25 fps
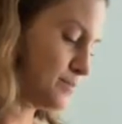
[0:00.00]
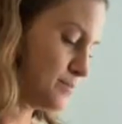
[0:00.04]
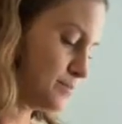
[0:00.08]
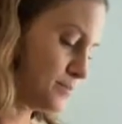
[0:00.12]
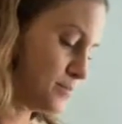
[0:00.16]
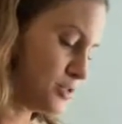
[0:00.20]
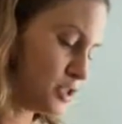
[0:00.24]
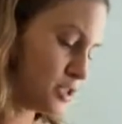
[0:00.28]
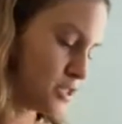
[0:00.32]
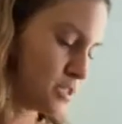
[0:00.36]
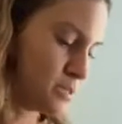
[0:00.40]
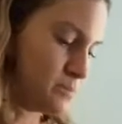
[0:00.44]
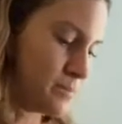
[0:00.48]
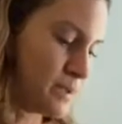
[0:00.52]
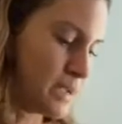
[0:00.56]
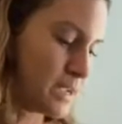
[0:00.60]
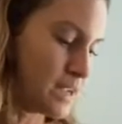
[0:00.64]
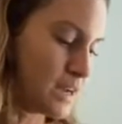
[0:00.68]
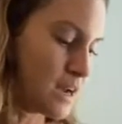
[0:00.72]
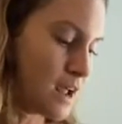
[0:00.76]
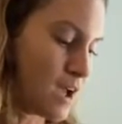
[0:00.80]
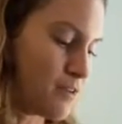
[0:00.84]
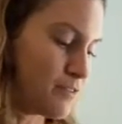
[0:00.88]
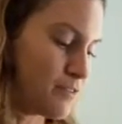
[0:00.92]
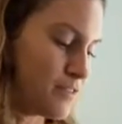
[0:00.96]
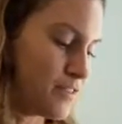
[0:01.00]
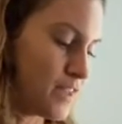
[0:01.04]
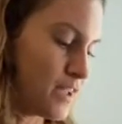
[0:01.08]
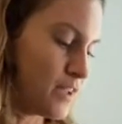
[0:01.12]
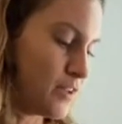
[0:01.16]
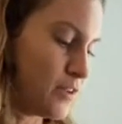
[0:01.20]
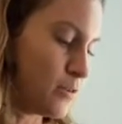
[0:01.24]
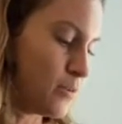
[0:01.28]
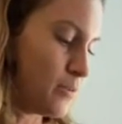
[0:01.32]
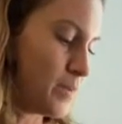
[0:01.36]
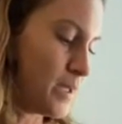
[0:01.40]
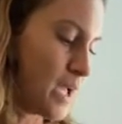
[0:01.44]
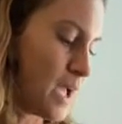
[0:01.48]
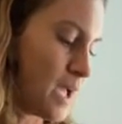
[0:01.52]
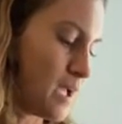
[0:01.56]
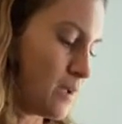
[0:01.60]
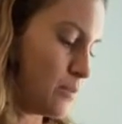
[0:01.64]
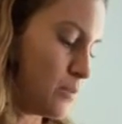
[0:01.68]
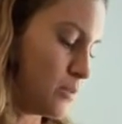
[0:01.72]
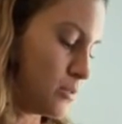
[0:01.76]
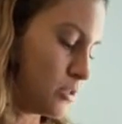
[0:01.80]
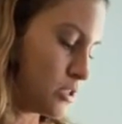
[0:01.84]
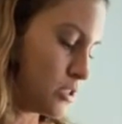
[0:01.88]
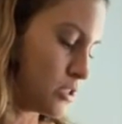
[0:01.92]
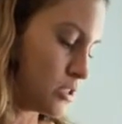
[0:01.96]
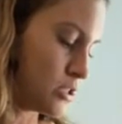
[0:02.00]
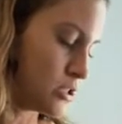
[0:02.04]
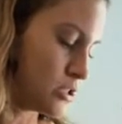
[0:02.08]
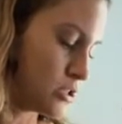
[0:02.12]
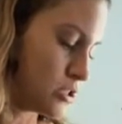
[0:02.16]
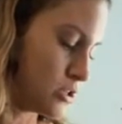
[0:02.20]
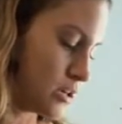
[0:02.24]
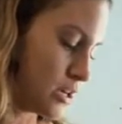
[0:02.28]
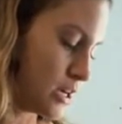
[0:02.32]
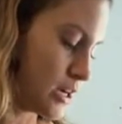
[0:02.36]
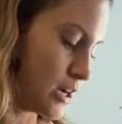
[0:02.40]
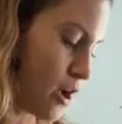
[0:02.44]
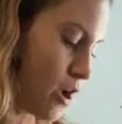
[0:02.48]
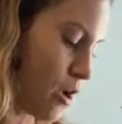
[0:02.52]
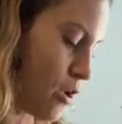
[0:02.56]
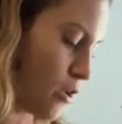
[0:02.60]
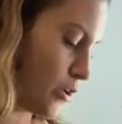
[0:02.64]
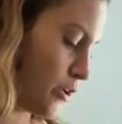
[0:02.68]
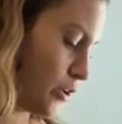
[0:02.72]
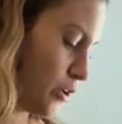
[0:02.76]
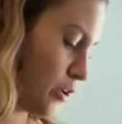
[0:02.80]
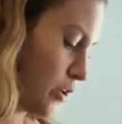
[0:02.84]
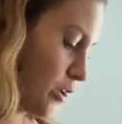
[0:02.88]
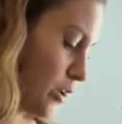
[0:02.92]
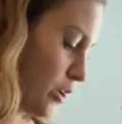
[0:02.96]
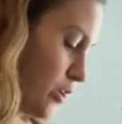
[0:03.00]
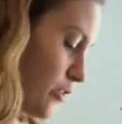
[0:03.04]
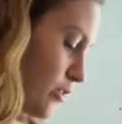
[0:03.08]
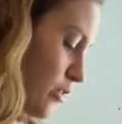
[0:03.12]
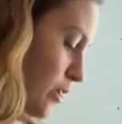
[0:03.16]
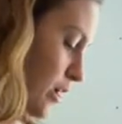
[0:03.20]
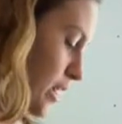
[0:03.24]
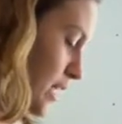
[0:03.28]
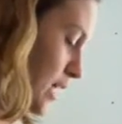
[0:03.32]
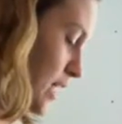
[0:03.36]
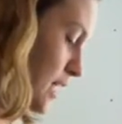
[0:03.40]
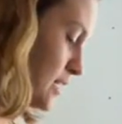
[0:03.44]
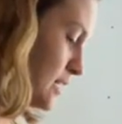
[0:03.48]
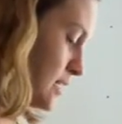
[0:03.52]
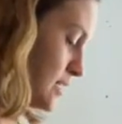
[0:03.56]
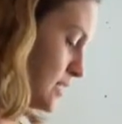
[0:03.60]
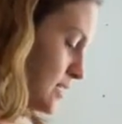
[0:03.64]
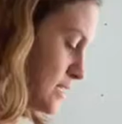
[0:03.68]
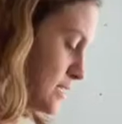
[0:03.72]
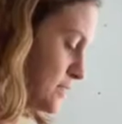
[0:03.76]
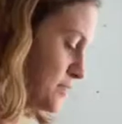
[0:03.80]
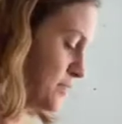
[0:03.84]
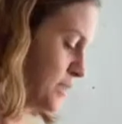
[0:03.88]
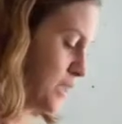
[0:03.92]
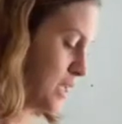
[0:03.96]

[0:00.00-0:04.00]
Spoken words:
just big enough that you'll be able to stir in all your ingredients.